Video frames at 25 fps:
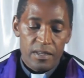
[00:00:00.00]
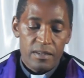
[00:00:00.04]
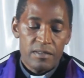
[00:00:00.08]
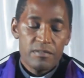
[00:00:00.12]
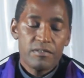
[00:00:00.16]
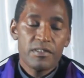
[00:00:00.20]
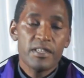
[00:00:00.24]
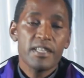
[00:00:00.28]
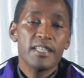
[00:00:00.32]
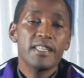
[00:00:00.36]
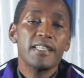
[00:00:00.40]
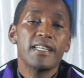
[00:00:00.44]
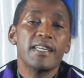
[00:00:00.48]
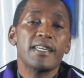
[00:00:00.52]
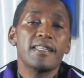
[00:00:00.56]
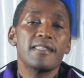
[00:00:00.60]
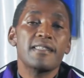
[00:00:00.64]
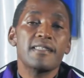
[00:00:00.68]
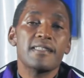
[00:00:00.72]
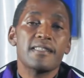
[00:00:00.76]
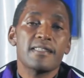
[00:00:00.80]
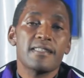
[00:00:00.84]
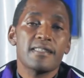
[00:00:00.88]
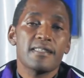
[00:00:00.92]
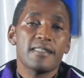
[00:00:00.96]

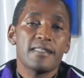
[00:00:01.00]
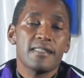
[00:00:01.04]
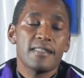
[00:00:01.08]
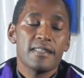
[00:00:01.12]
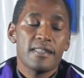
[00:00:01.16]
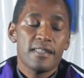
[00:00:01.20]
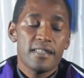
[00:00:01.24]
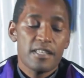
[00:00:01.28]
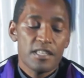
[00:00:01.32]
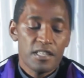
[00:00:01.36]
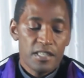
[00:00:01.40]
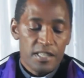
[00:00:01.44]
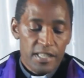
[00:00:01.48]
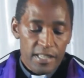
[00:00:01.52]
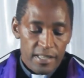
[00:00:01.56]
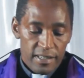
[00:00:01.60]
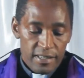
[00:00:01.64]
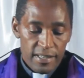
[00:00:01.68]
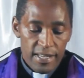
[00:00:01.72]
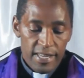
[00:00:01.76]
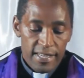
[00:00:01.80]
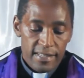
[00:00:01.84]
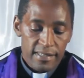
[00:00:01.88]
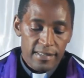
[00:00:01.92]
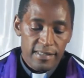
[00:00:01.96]
Darius, King
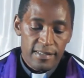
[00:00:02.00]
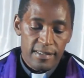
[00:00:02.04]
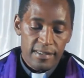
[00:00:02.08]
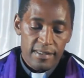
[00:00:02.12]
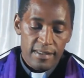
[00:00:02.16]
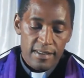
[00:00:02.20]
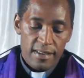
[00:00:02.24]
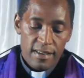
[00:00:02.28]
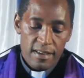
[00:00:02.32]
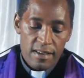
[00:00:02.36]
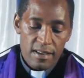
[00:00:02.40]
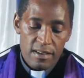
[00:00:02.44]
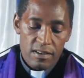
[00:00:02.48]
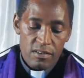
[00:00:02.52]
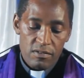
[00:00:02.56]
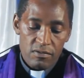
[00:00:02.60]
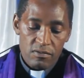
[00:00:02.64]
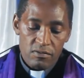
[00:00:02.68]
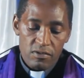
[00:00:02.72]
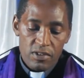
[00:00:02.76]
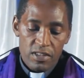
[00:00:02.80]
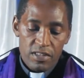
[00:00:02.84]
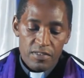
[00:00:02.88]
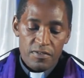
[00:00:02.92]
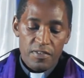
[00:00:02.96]
Darius
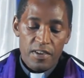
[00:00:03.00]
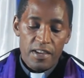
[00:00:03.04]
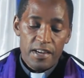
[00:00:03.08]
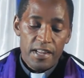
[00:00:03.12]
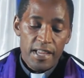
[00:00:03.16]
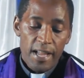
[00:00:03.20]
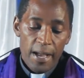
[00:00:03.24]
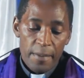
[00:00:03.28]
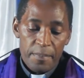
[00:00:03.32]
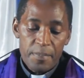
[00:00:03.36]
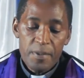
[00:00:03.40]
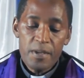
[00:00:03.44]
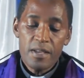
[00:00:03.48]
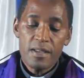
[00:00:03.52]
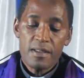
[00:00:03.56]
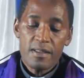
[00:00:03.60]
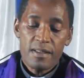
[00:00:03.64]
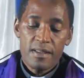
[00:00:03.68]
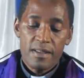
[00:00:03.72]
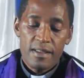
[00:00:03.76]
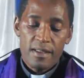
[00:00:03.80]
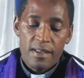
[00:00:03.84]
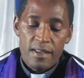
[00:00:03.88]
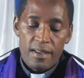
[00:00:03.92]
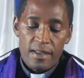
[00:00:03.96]
was very happy
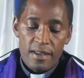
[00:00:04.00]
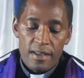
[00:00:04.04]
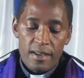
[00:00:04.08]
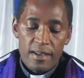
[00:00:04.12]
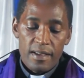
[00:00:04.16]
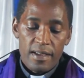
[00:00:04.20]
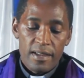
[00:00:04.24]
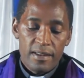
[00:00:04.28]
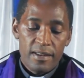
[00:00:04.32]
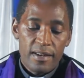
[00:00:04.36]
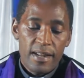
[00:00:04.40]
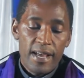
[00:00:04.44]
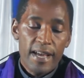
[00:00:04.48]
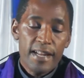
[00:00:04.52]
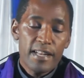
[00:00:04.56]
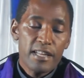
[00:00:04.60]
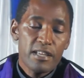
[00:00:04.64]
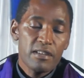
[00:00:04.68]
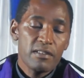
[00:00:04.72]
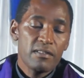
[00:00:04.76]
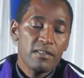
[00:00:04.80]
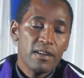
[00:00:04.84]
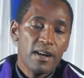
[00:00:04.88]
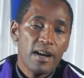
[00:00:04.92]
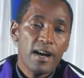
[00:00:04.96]
and
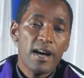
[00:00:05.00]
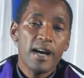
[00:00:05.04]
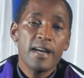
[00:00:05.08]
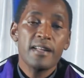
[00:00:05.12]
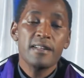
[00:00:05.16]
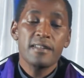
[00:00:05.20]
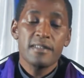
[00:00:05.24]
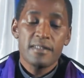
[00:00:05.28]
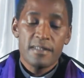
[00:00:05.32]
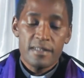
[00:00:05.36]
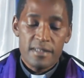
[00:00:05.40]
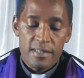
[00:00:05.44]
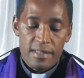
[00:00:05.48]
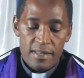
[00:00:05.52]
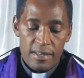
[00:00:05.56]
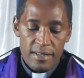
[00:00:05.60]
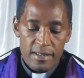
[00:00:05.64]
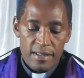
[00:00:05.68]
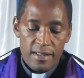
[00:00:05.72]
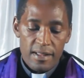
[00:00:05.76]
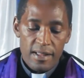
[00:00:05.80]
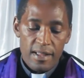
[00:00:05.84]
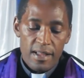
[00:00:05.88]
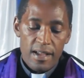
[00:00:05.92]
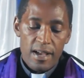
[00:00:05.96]
Daniel earned
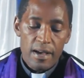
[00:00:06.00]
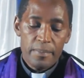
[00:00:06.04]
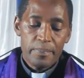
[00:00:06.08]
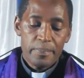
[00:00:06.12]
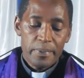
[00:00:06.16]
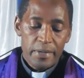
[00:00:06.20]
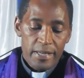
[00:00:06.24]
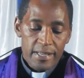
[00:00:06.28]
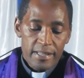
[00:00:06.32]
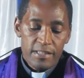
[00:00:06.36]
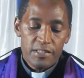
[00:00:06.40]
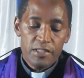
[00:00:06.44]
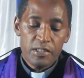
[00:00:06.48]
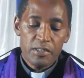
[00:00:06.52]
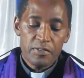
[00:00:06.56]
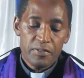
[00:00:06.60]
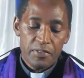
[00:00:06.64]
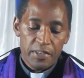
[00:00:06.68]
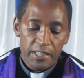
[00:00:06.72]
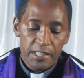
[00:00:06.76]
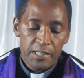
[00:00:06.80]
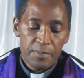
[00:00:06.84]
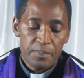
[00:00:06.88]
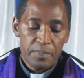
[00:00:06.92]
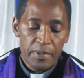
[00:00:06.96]
a place of
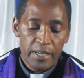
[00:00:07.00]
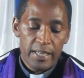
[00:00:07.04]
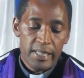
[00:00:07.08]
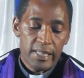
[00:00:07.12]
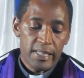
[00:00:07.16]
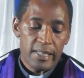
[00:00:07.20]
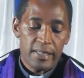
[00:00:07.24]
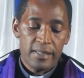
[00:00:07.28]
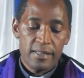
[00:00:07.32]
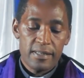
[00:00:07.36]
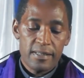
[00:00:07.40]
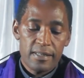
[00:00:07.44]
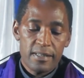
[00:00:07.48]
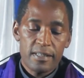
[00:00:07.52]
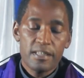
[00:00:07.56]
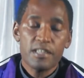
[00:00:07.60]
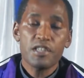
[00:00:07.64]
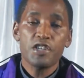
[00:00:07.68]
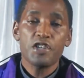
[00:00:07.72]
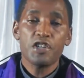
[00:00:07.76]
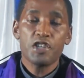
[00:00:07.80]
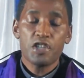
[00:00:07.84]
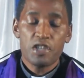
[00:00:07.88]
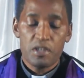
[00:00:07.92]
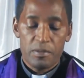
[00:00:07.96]
respect
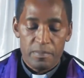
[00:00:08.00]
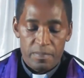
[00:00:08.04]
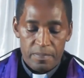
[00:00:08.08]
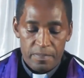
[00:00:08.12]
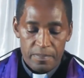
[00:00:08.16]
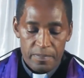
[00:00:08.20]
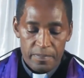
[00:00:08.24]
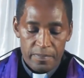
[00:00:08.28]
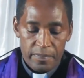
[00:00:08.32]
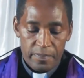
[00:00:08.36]
in him.